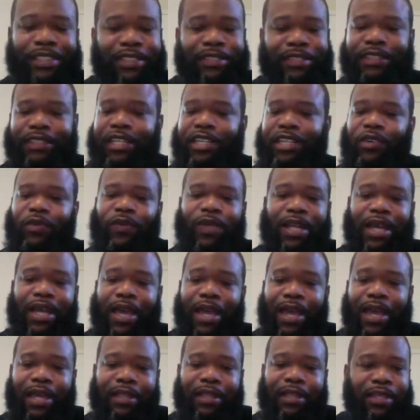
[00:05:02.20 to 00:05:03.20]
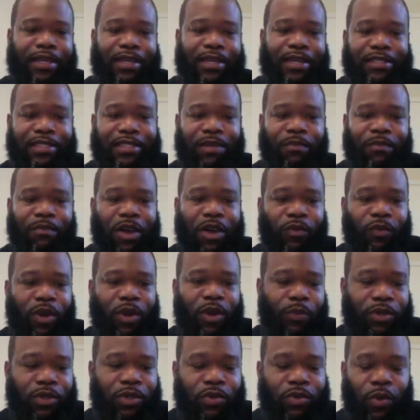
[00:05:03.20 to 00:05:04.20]
continuing to add things to my
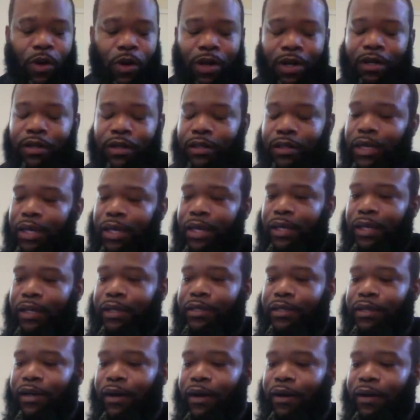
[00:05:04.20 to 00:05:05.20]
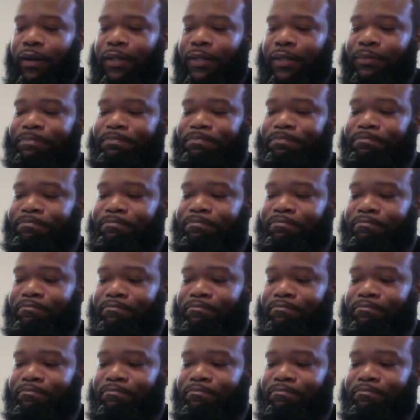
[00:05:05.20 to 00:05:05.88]
repertoire, um,